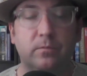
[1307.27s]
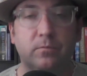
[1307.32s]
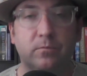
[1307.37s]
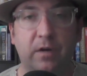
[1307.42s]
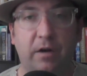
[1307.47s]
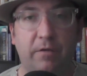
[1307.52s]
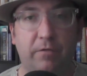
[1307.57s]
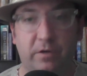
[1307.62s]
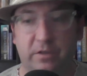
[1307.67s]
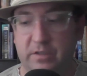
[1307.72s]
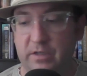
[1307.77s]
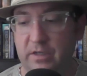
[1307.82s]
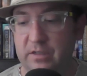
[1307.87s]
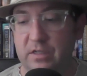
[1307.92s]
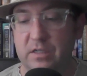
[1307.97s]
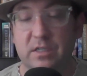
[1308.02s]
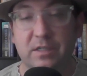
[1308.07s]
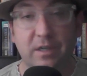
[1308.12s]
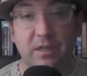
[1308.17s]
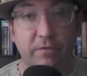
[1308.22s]

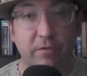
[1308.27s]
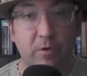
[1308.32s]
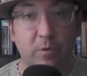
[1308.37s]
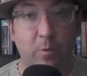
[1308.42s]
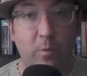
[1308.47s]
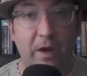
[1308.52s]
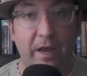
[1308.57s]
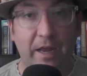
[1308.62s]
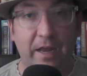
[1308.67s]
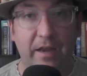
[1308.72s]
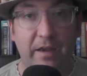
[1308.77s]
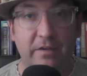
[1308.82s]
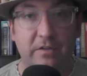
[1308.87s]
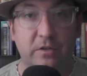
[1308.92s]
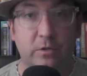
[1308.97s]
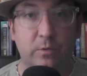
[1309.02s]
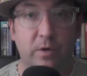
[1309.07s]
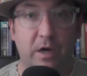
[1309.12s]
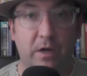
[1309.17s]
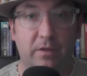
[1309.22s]
references in different ways
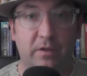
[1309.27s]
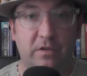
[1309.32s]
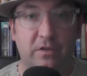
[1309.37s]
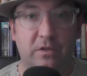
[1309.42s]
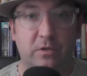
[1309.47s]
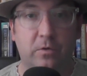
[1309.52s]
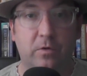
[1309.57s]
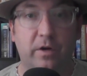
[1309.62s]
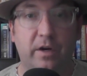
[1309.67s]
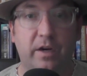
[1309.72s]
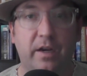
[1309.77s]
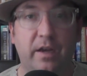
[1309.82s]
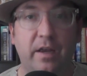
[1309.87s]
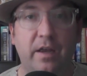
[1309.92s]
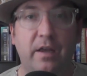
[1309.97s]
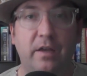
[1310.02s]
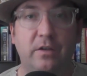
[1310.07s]
throughout this story